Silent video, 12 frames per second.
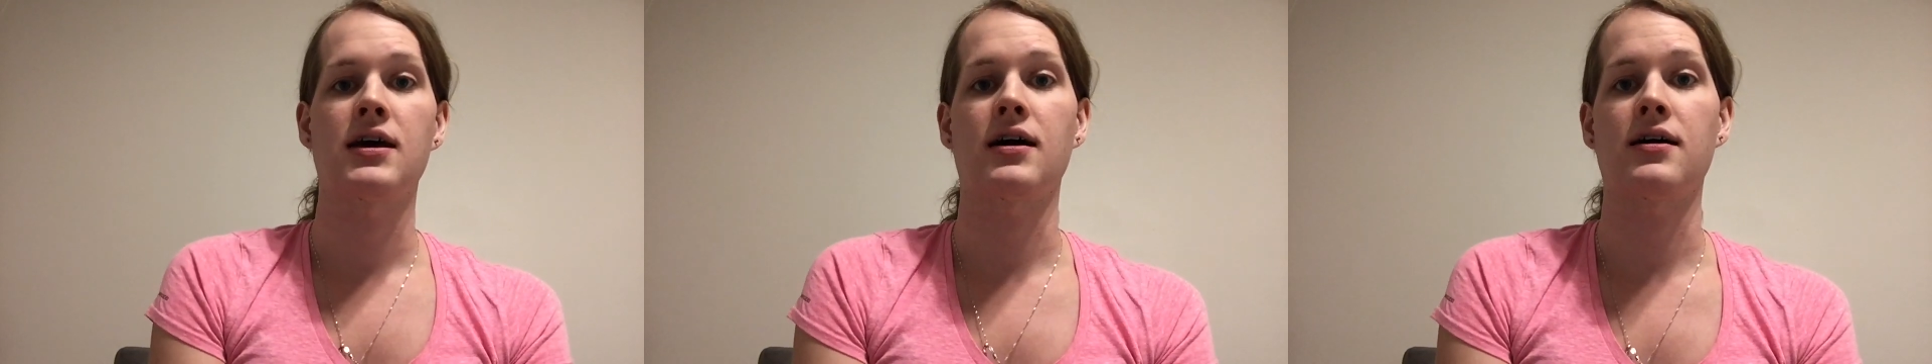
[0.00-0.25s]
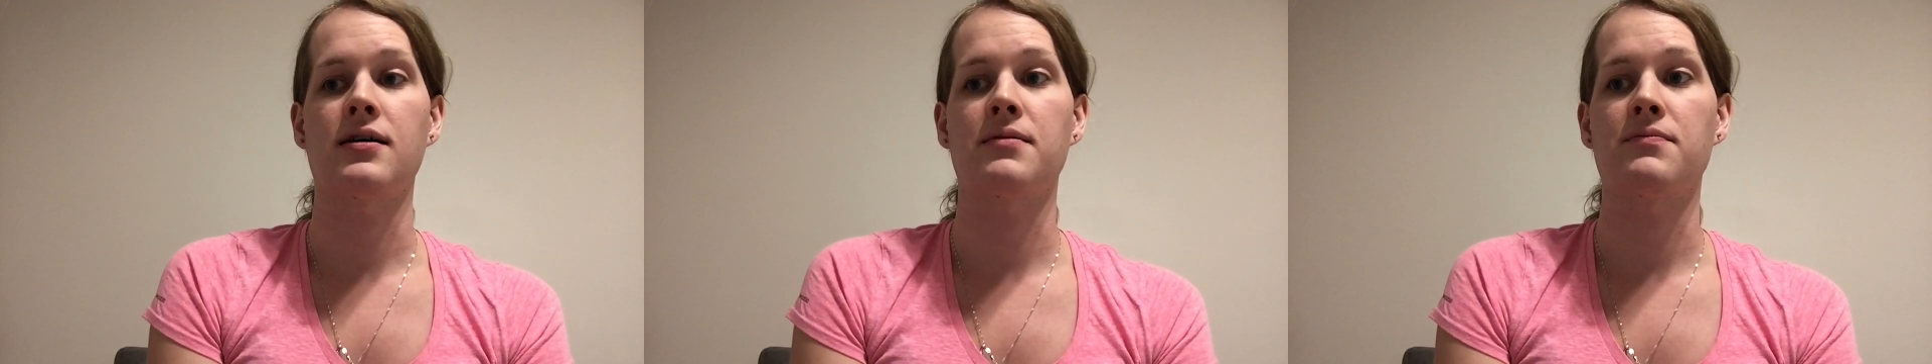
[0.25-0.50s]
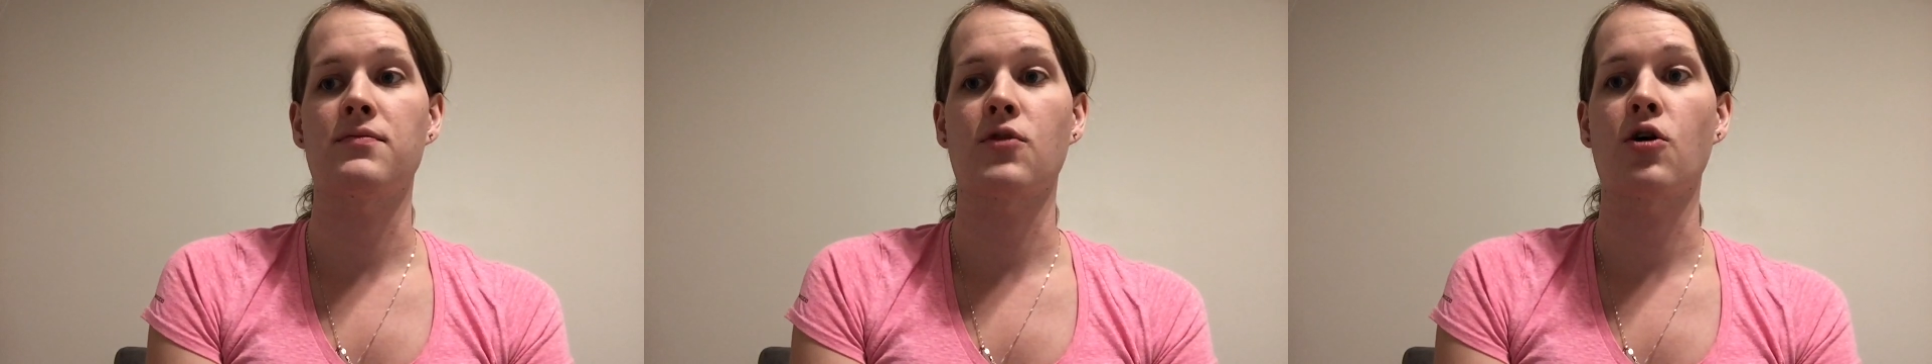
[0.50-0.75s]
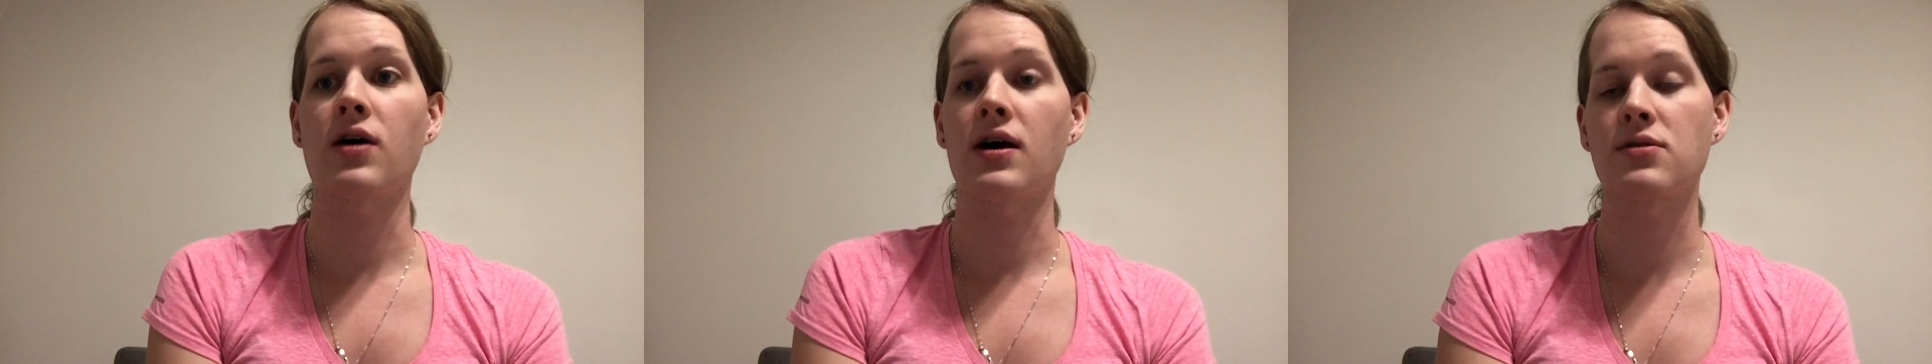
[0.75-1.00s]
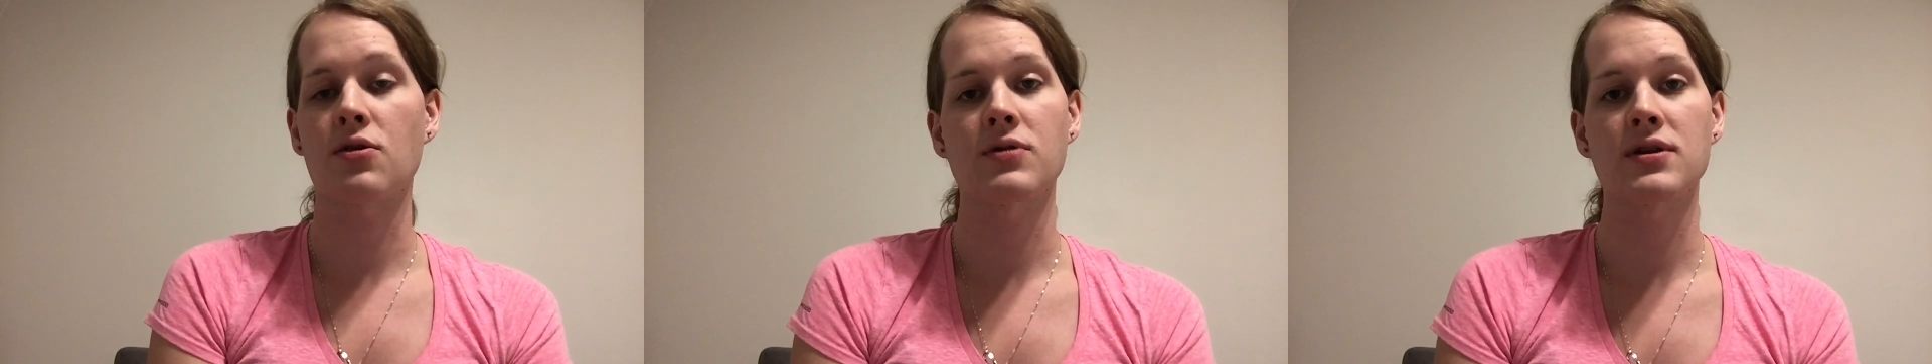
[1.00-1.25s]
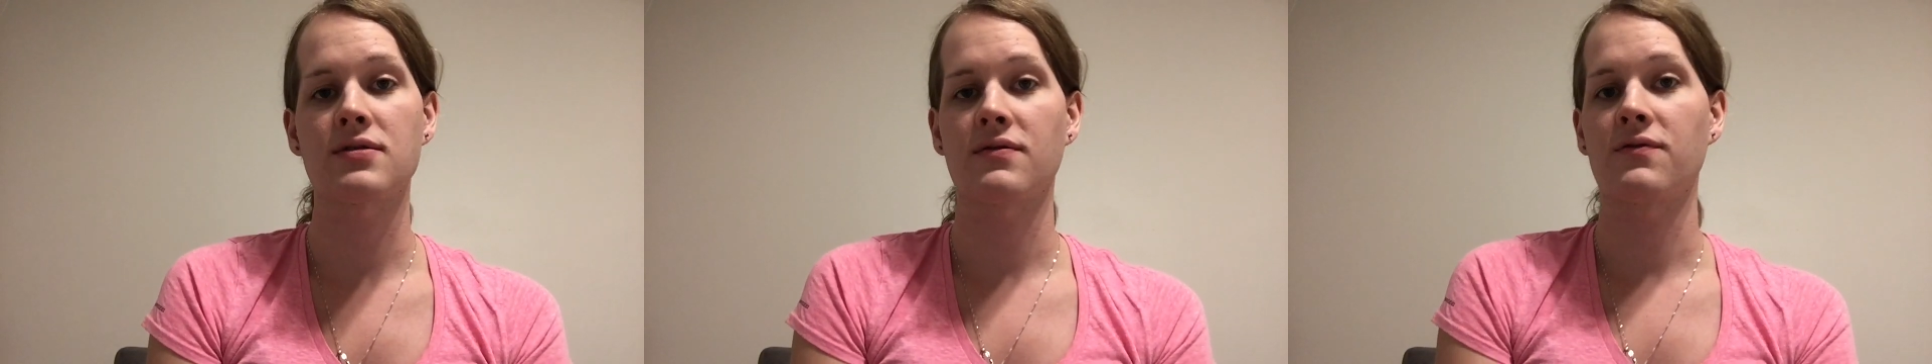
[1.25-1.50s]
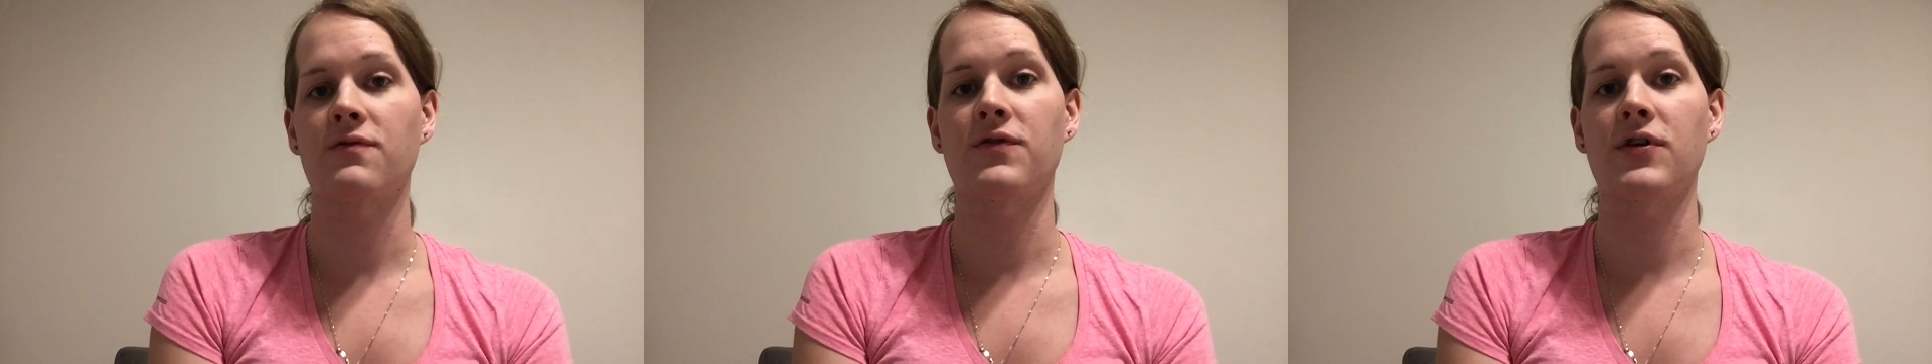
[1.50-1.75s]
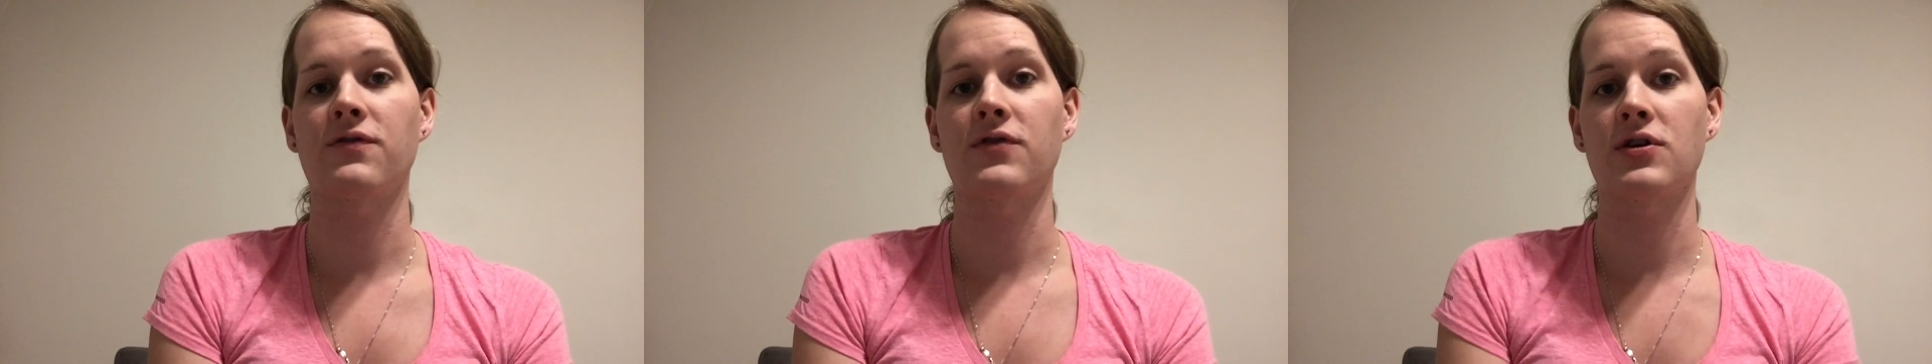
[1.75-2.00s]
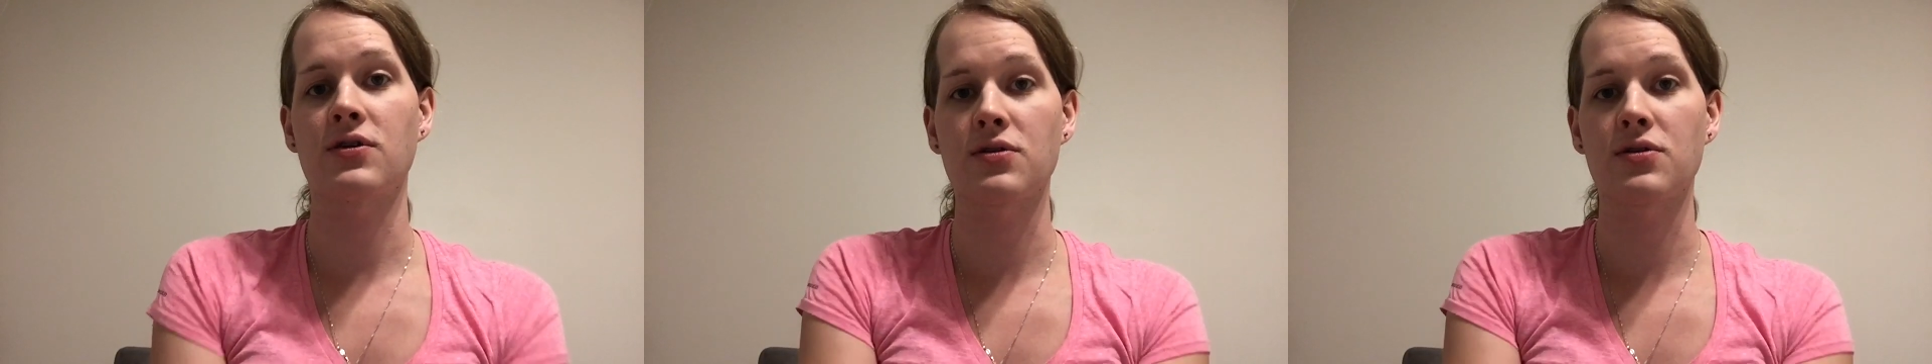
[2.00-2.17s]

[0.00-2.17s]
As always, feel free to